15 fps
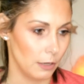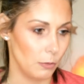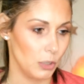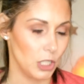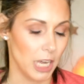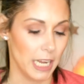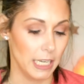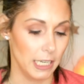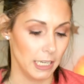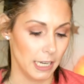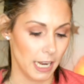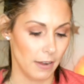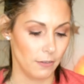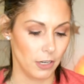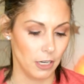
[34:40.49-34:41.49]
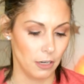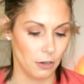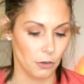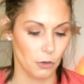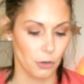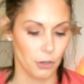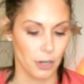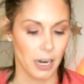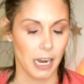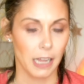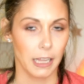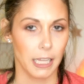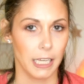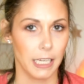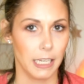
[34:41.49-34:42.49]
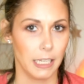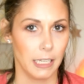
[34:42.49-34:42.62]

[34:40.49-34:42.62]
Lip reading: which I didn't have an inner corner highlight